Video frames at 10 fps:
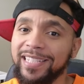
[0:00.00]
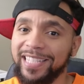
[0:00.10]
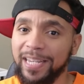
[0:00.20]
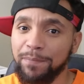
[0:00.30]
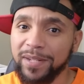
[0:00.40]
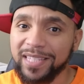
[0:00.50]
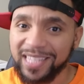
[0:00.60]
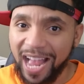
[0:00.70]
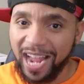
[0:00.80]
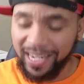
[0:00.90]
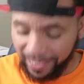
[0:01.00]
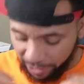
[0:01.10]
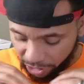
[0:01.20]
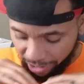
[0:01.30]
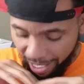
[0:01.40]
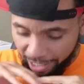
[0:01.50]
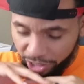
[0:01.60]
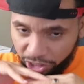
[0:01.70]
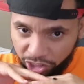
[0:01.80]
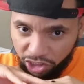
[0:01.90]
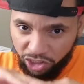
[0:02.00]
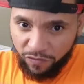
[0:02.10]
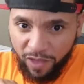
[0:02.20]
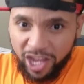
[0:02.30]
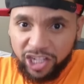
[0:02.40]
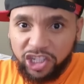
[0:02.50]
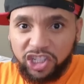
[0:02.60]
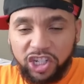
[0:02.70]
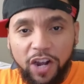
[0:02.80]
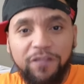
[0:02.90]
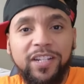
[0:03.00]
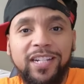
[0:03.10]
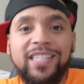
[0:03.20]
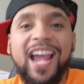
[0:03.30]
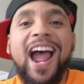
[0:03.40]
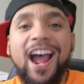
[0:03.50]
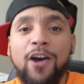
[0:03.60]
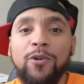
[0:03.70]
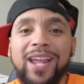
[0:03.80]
deep inside he just kind of just shoved it down.